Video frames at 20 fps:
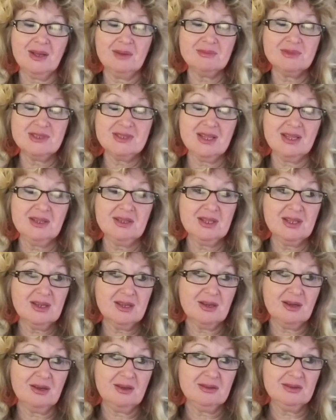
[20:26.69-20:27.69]
I'm standing
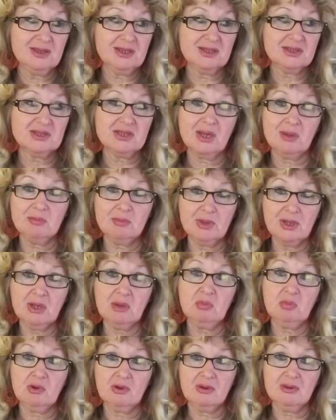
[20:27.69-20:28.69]
on the
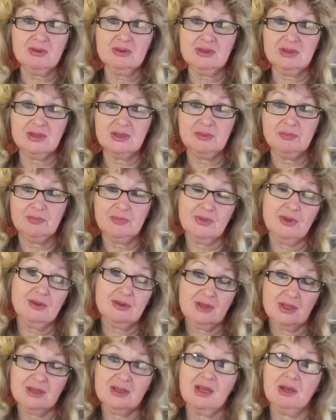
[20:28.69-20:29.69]
jumping board.
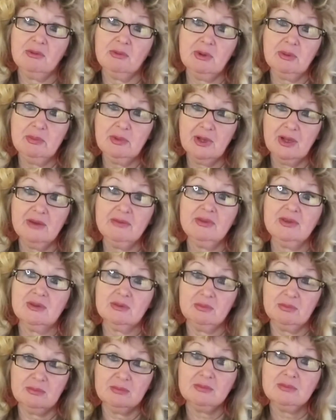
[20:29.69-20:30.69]
Not that I will be
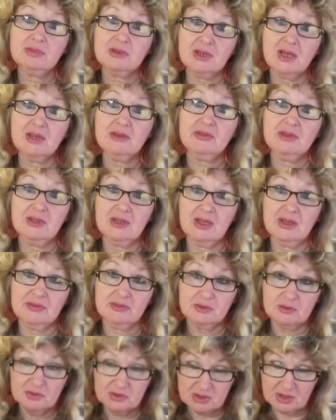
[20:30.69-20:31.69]
ever brave
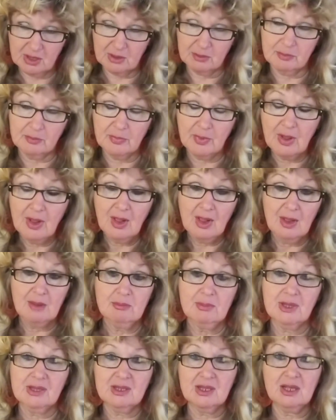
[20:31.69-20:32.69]
enough to jump,
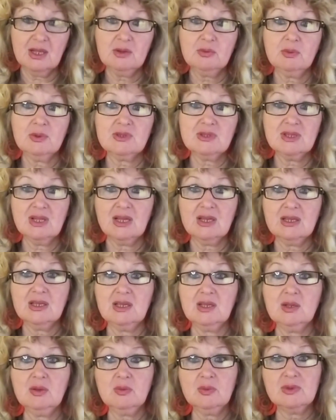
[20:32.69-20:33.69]
but it was like
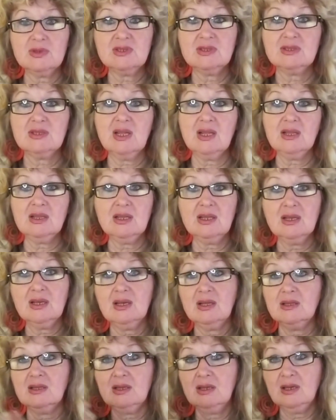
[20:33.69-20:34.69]
he was standing
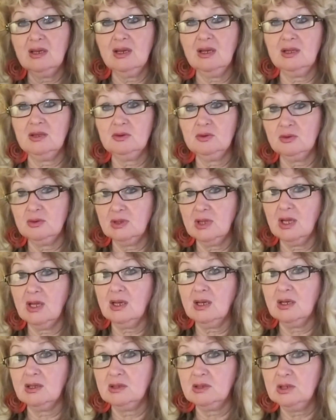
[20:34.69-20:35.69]
and he had to
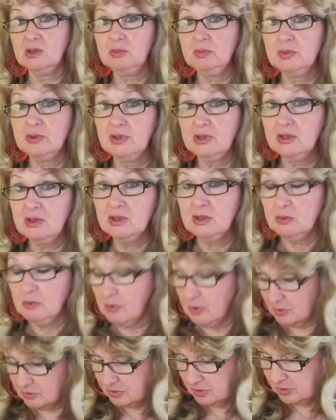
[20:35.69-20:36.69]
take a dip in the
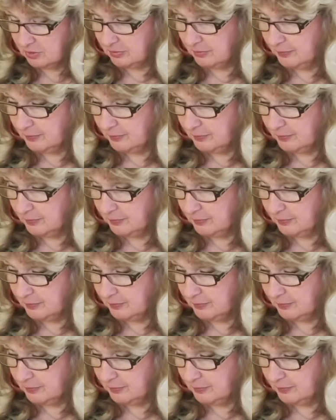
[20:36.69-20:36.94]
water.